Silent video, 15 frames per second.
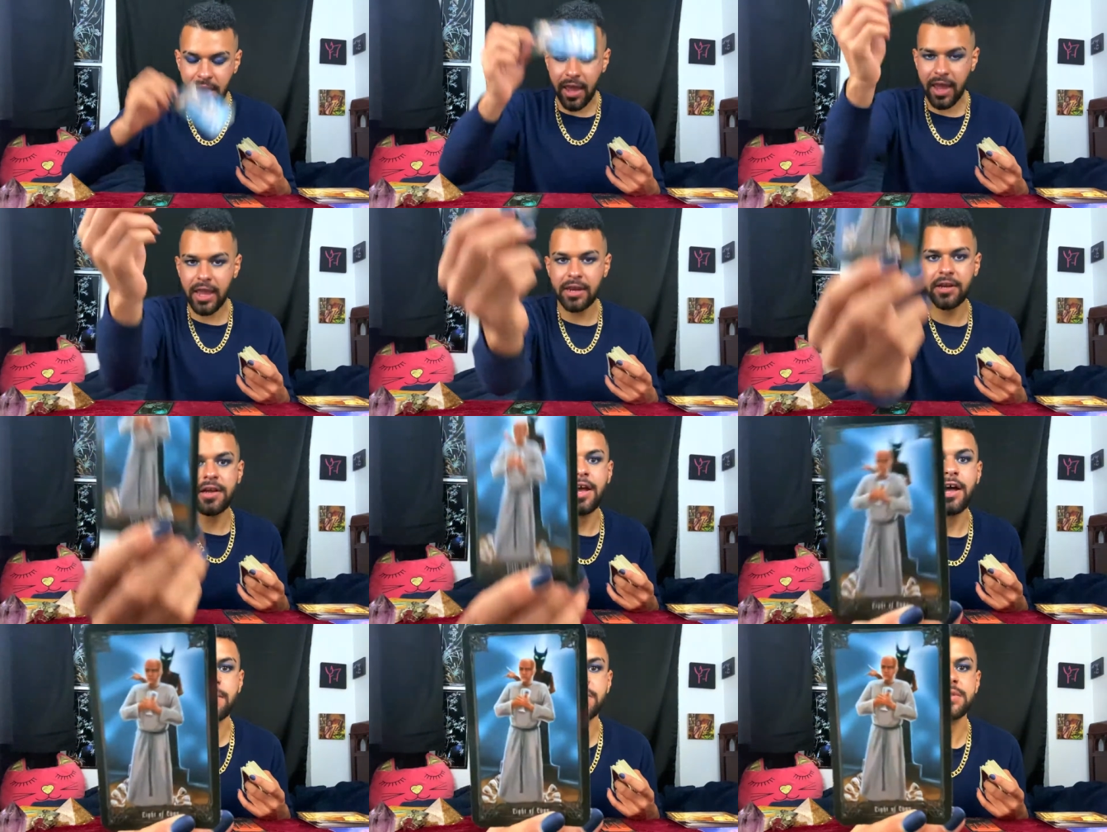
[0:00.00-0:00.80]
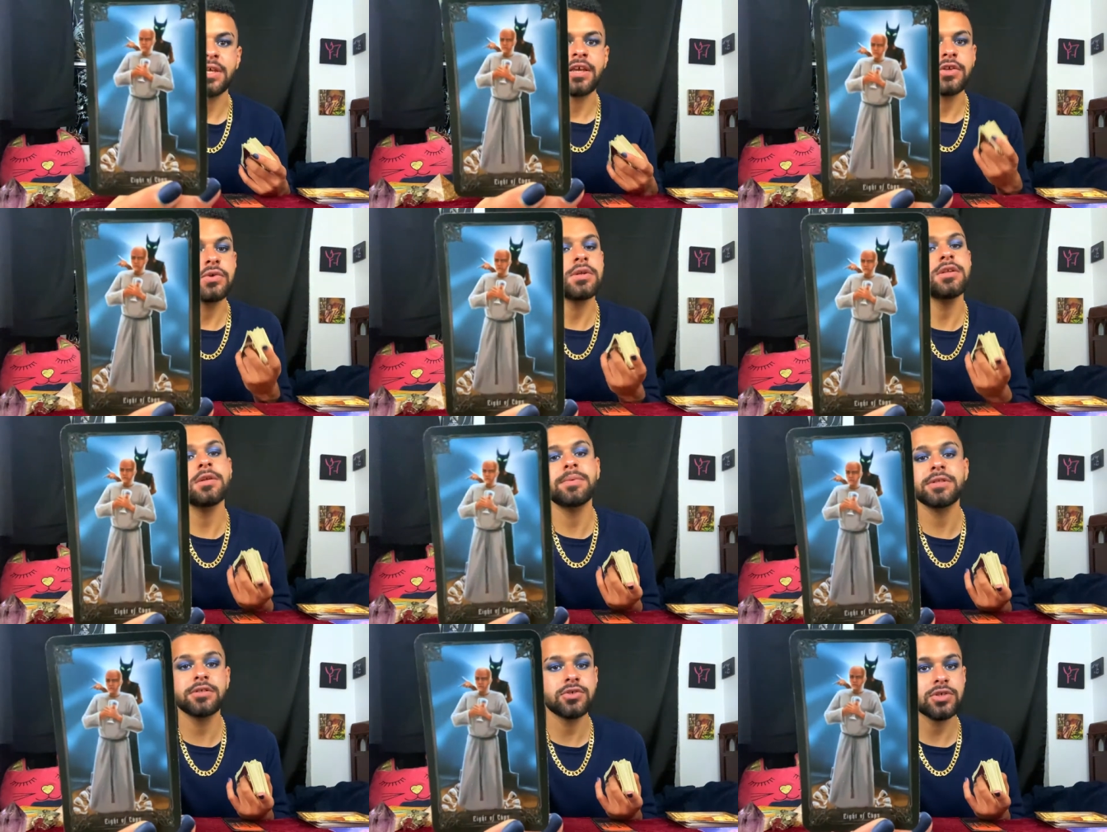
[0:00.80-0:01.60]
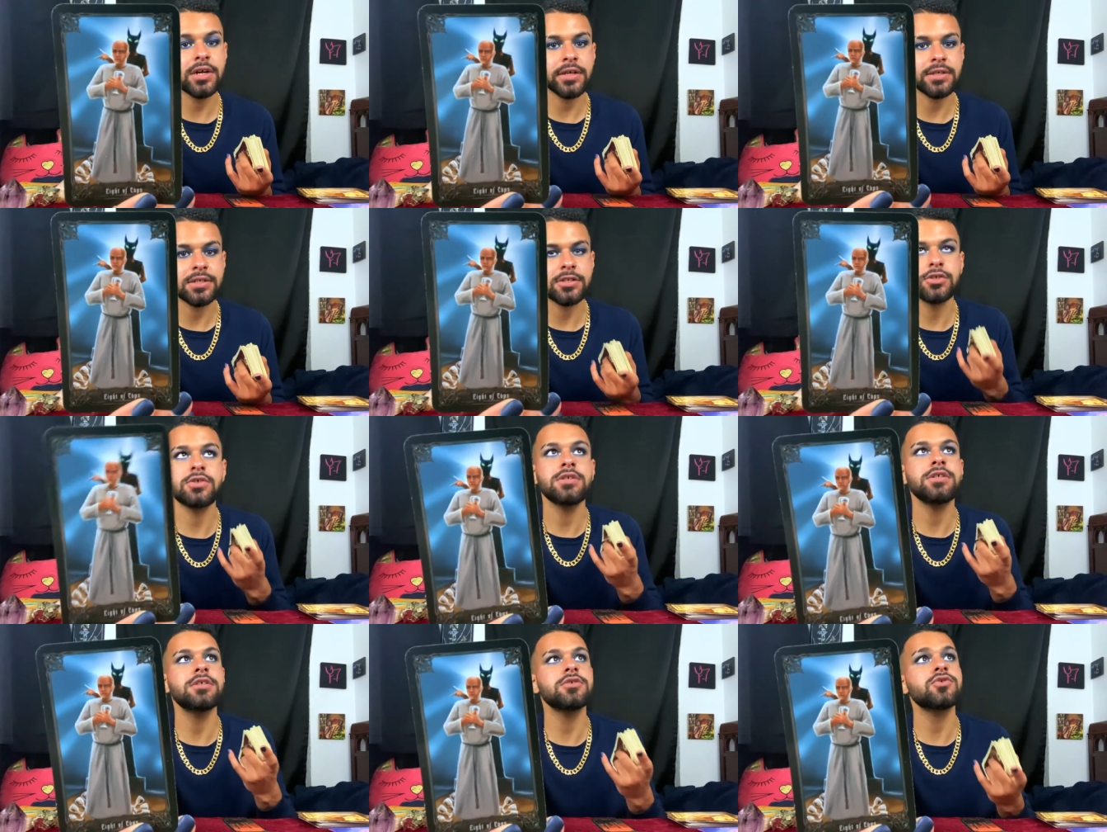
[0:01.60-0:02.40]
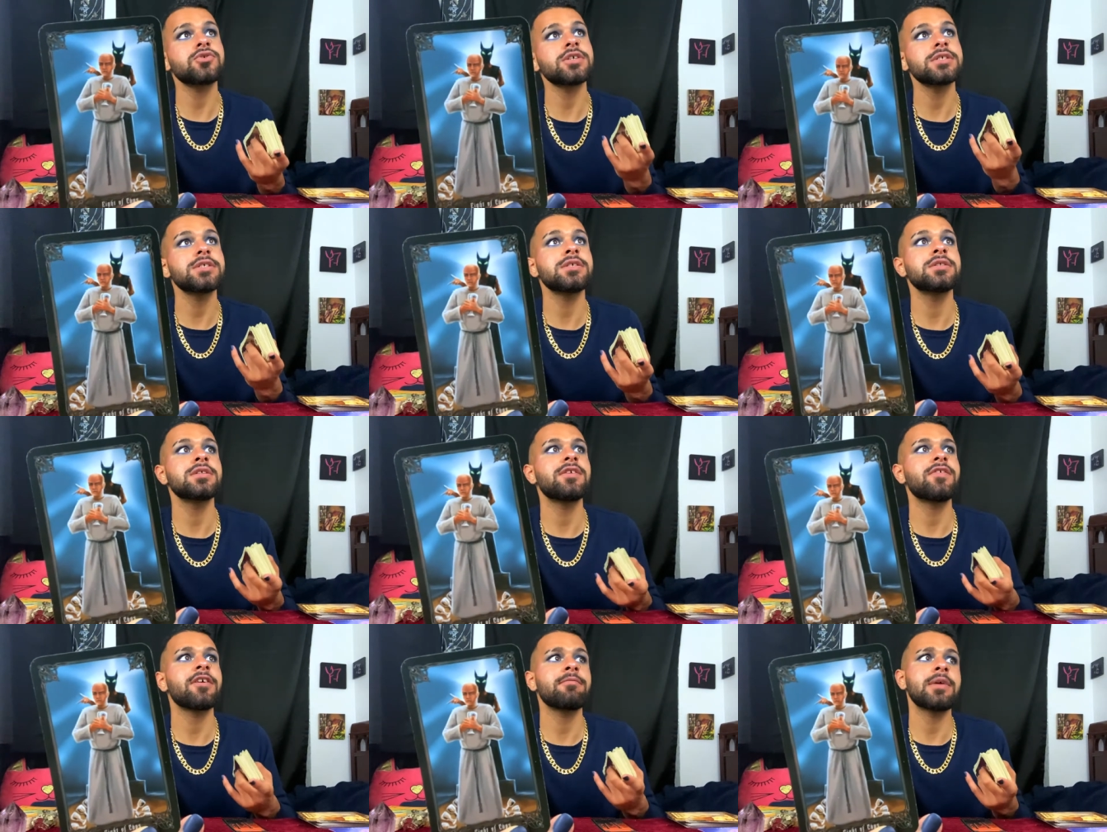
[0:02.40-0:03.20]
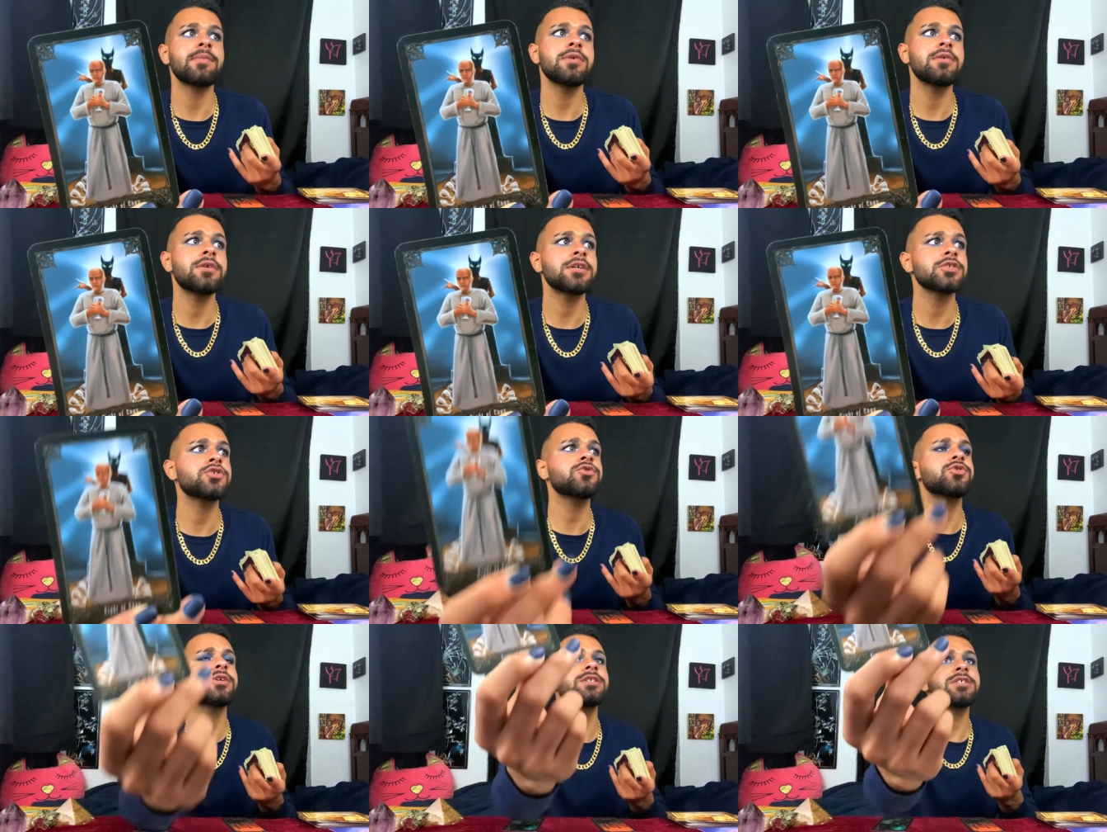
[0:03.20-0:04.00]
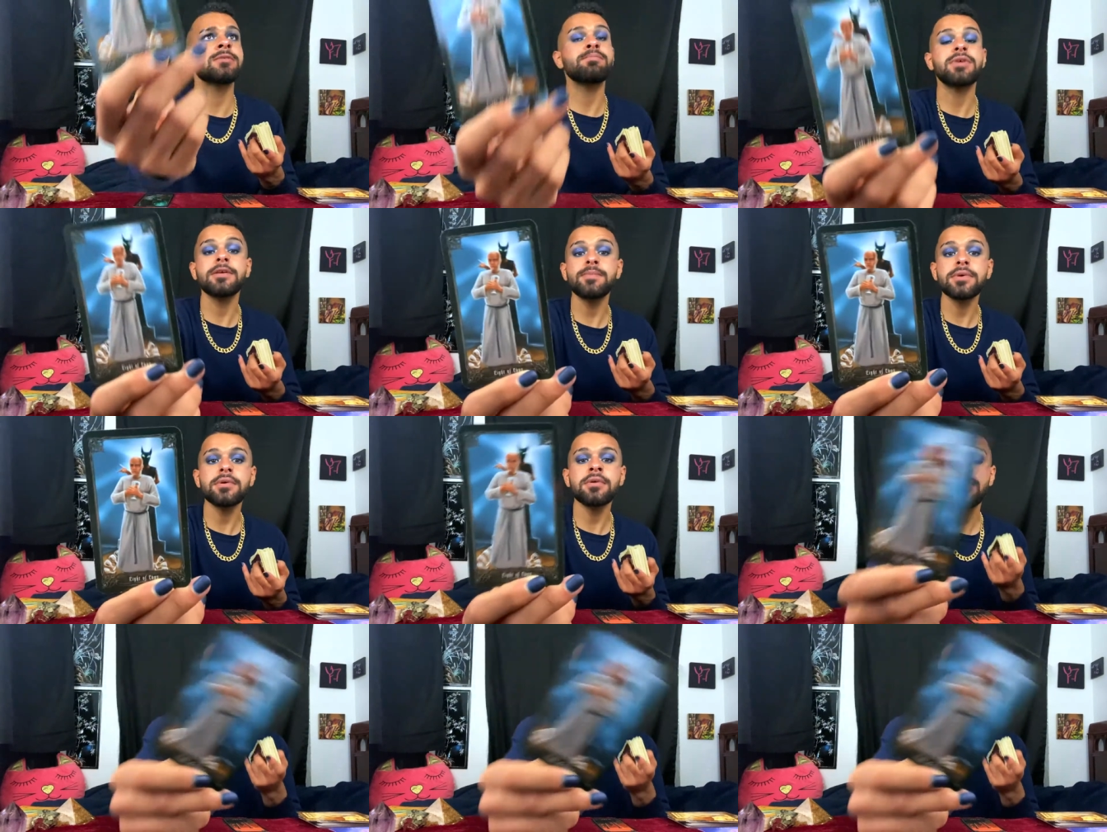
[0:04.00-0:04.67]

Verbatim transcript: Eight of Cups. You need to put the trust. You need to trust in the divine. Maybe you lost trust in people.